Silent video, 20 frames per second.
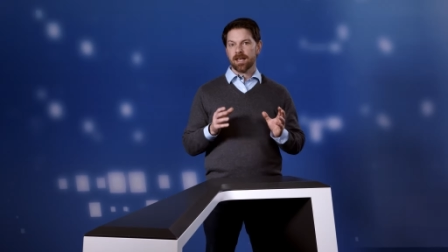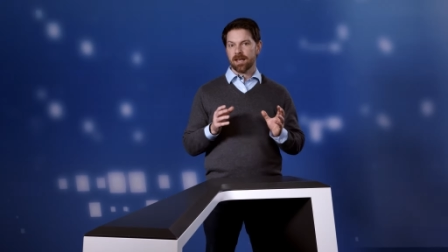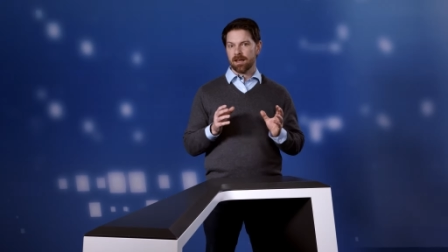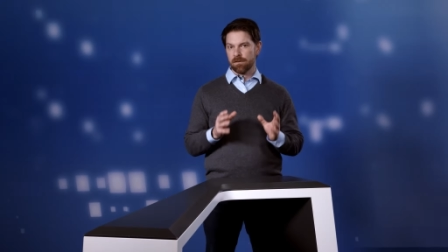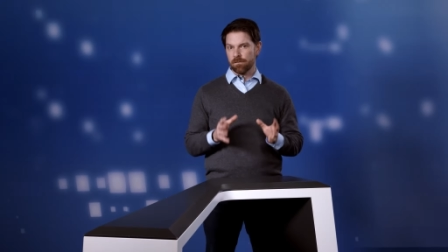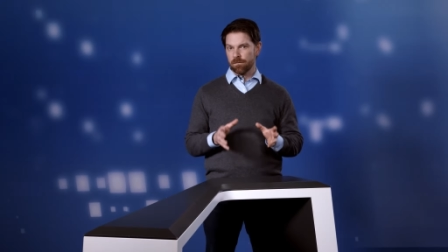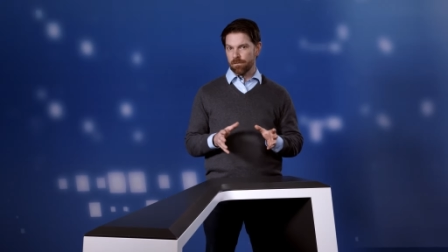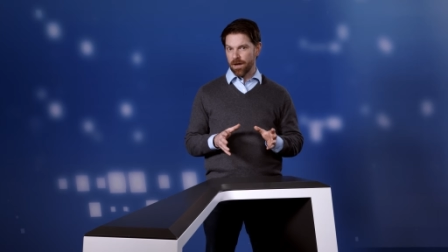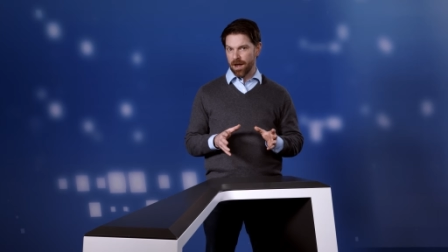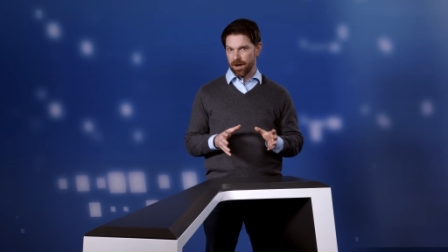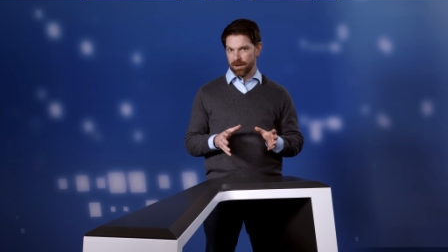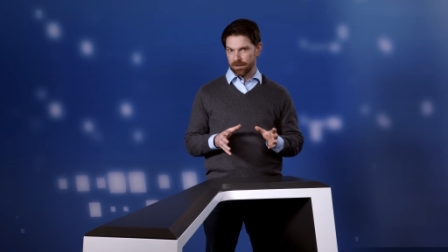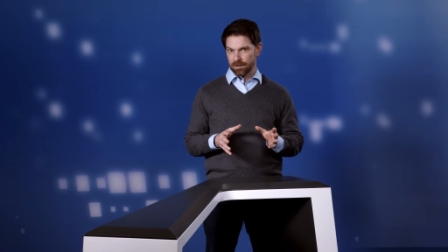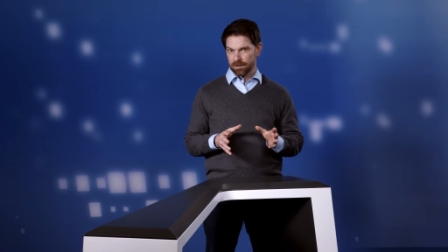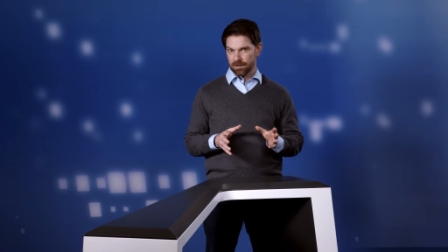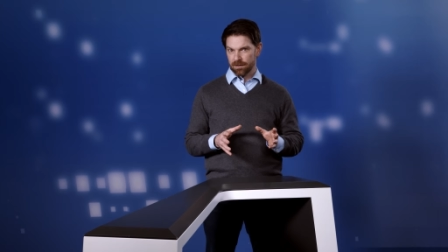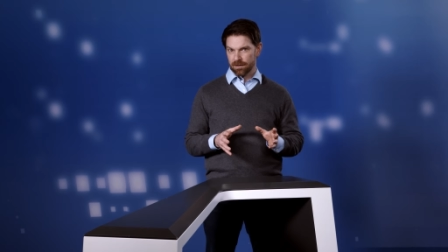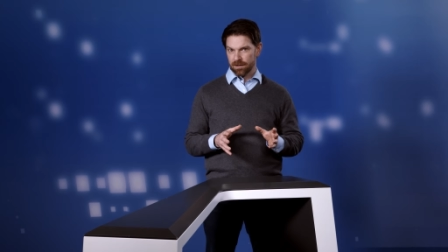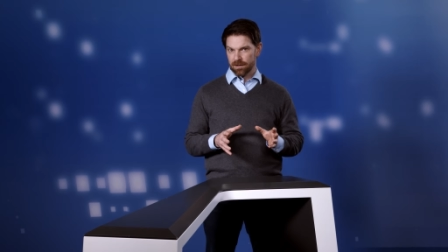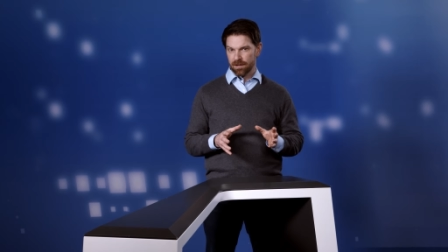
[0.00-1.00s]
In fact,
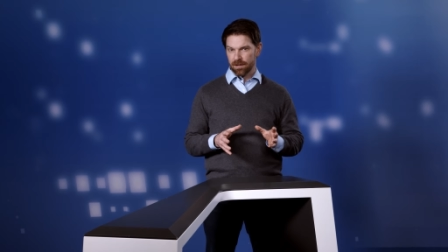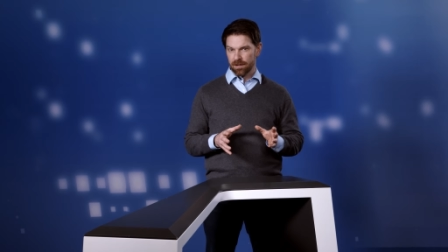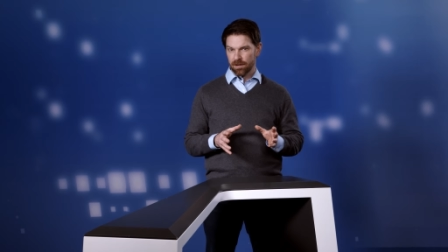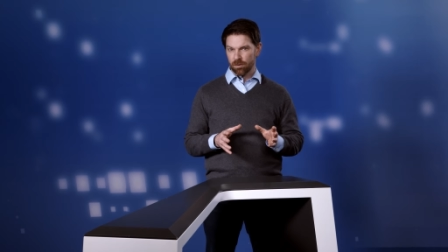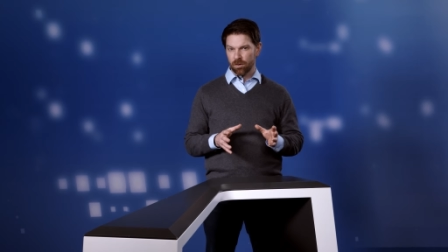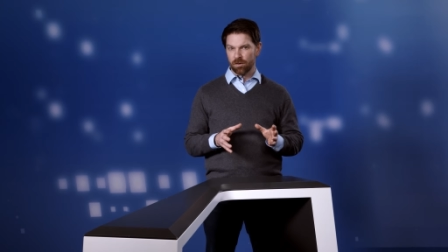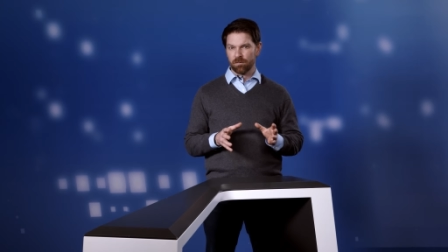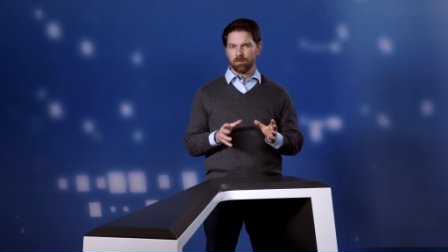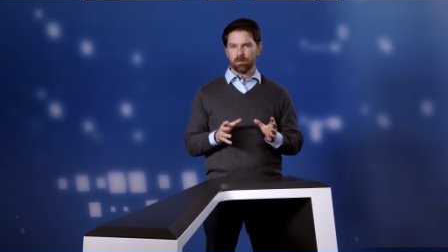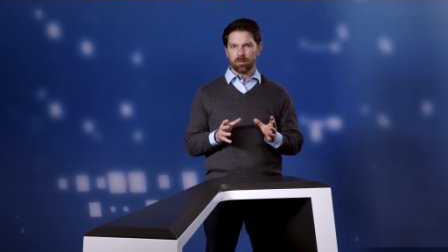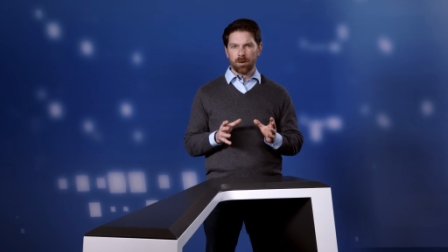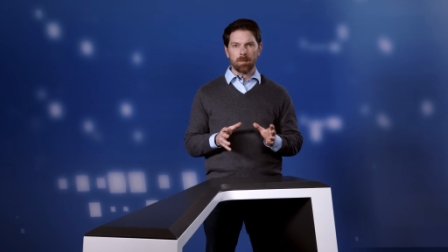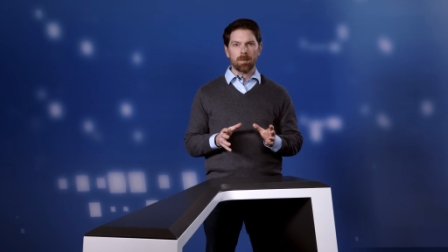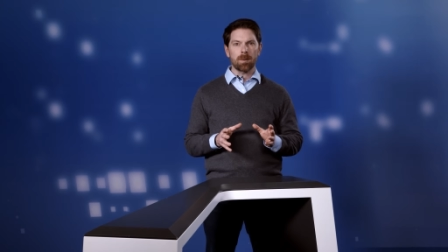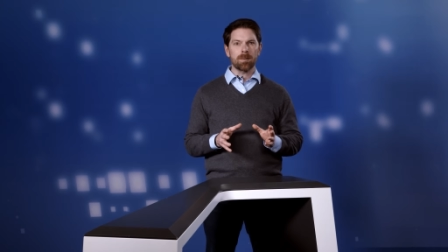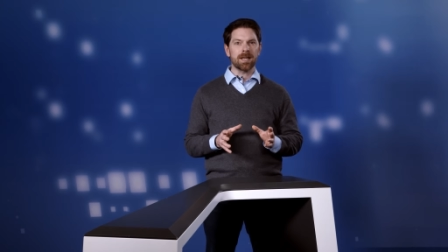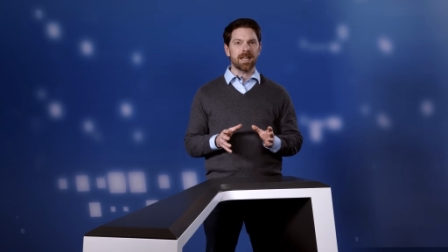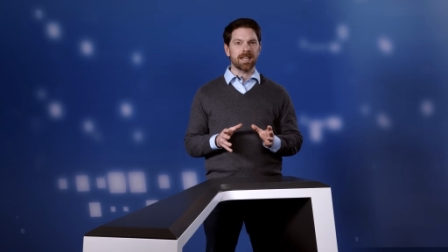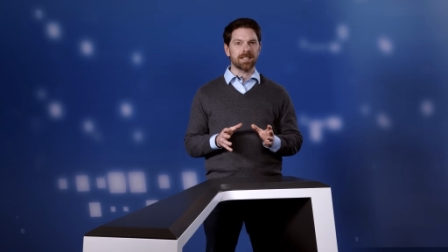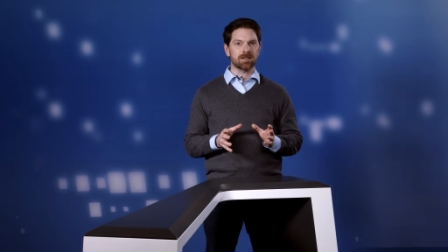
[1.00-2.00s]
you have
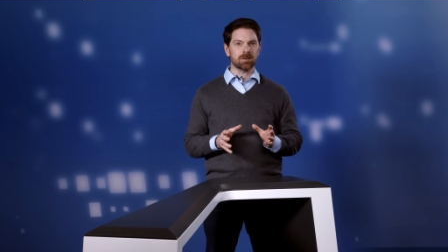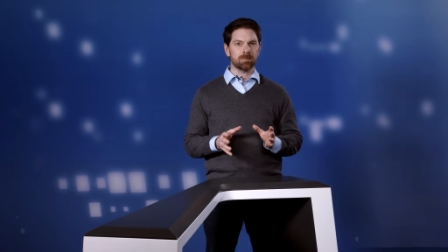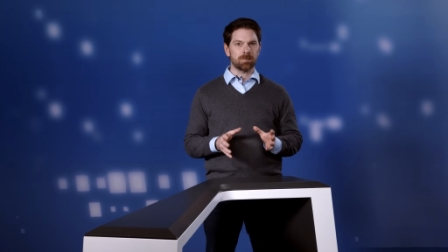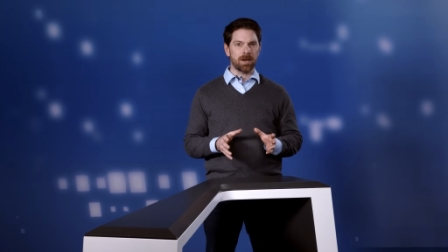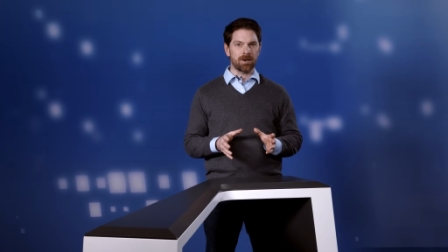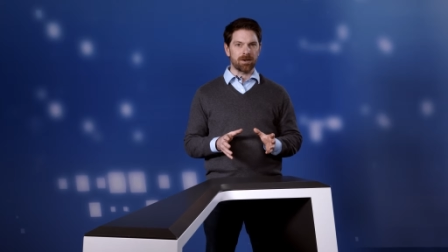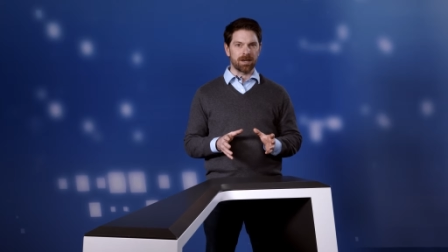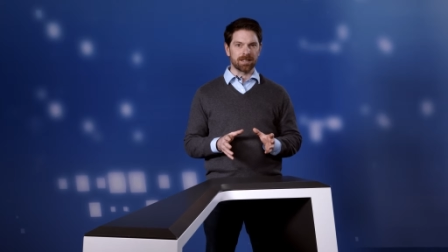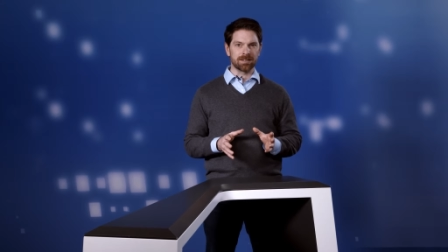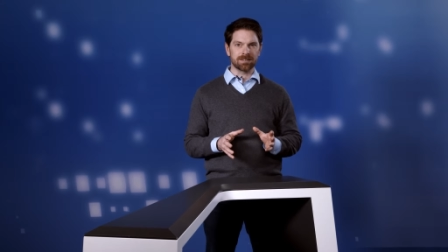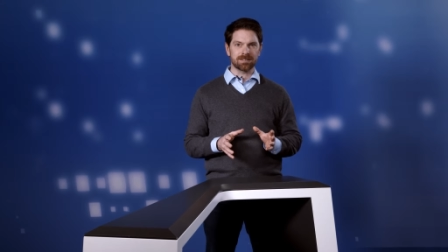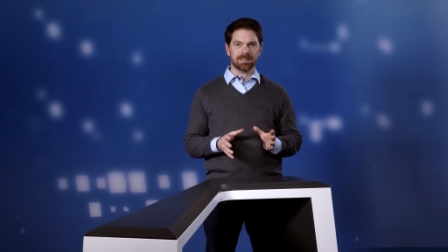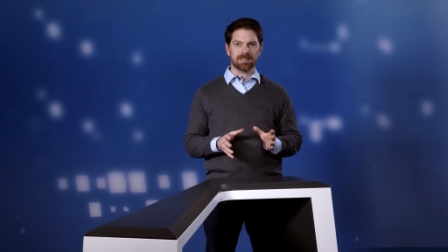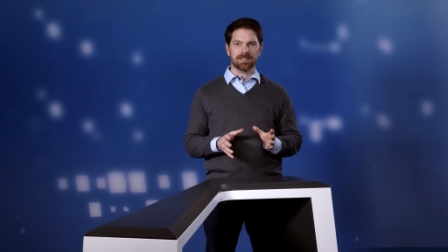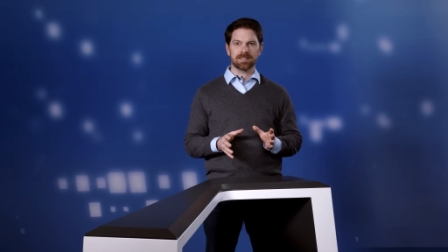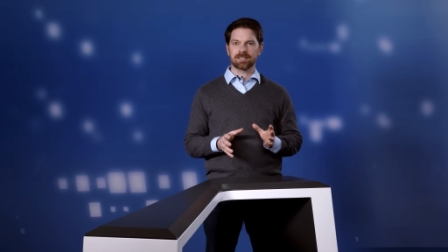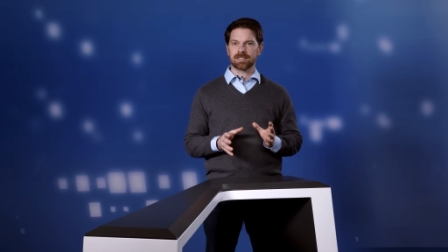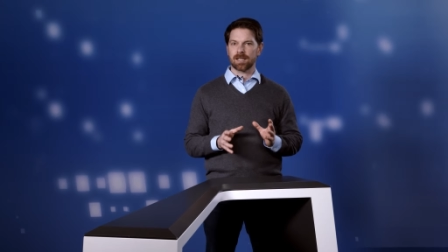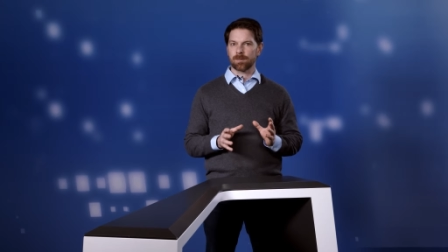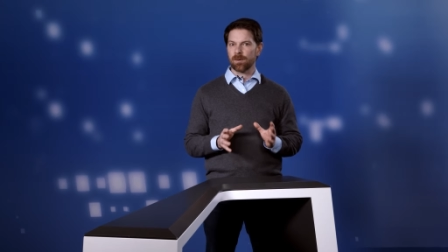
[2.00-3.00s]
probably experienced
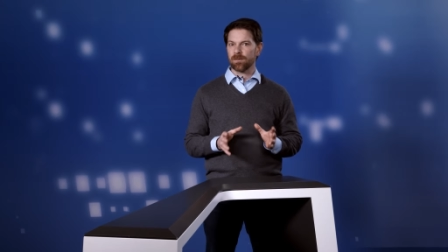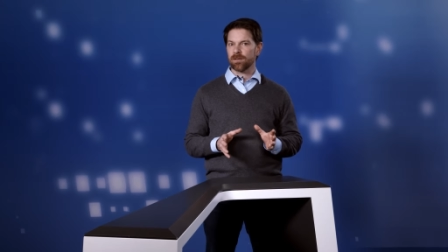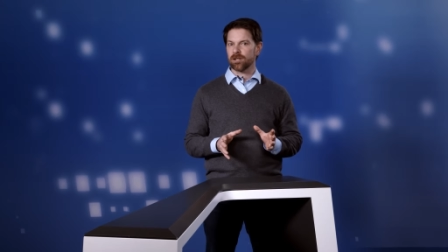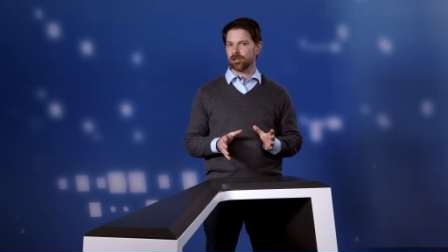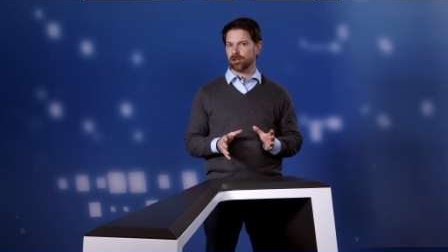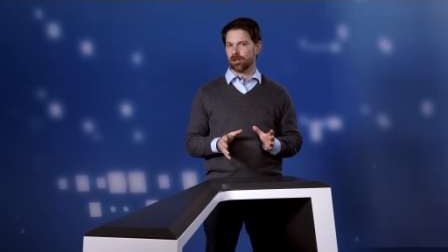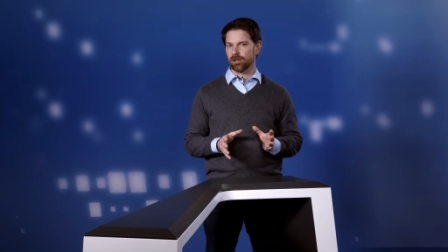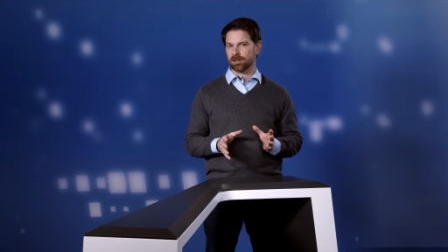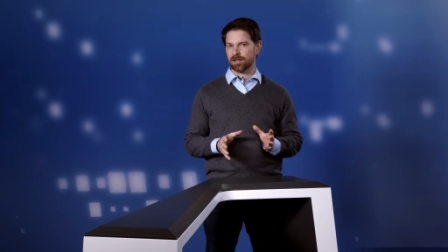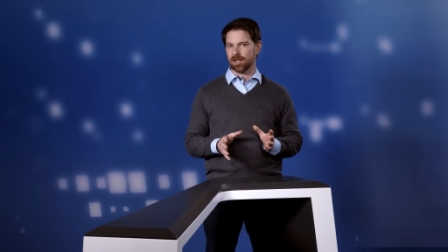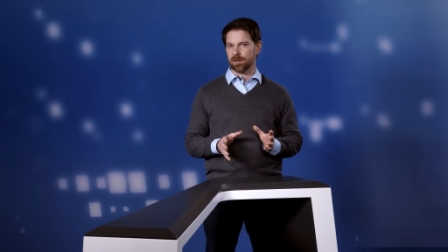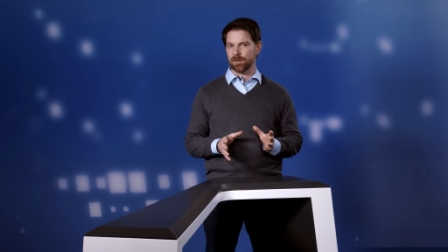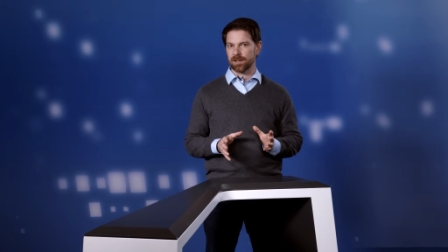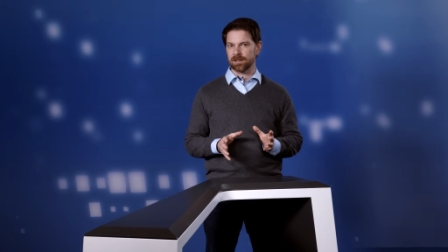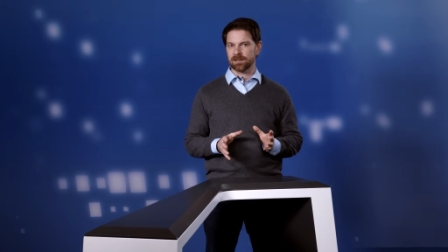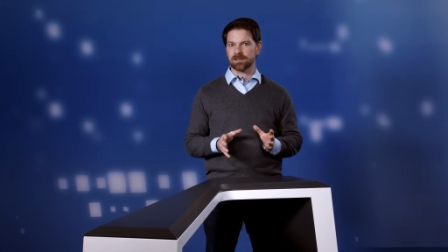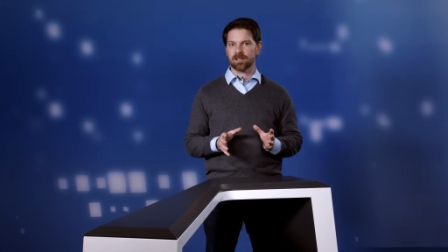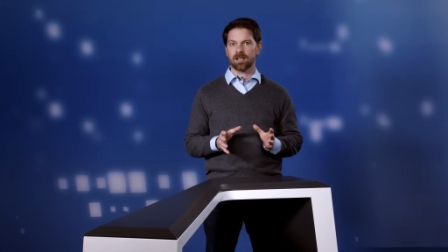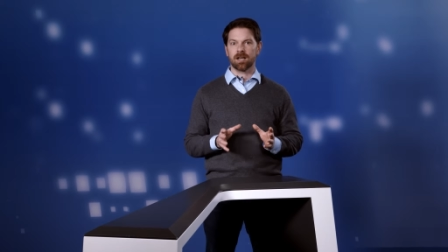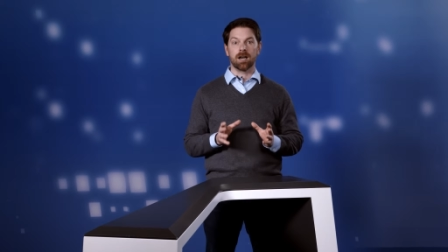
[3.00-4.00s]
some of the
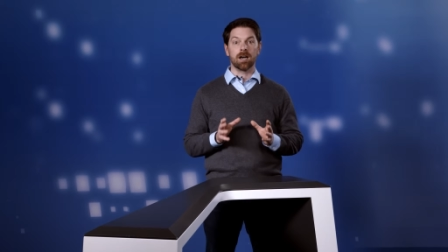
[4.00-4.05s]
shortcomings